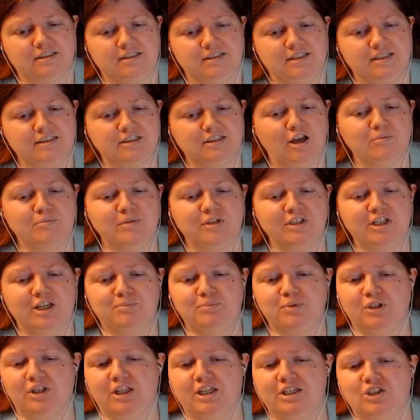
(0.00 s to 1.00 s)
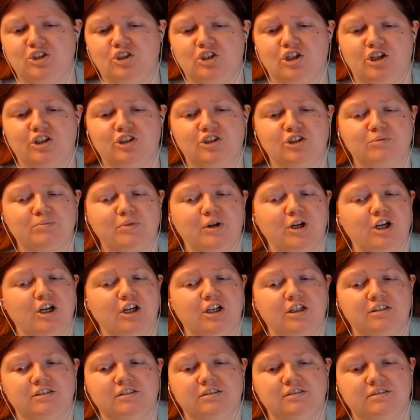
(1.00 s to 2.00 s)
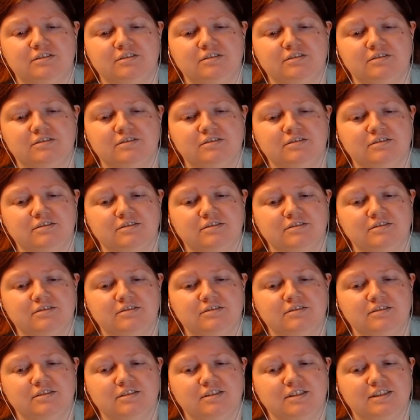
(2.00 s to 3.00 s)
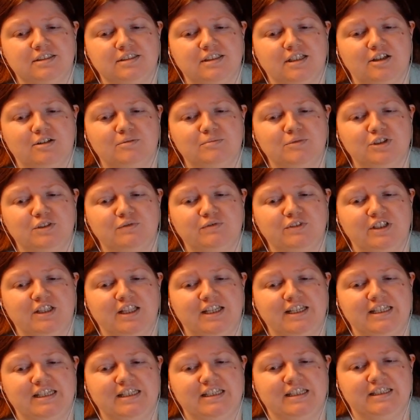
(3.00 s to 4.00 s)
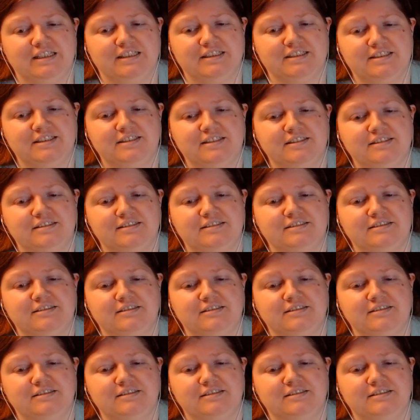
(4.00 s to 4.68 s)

Is this all manipulation on her part? I almost feel like it is.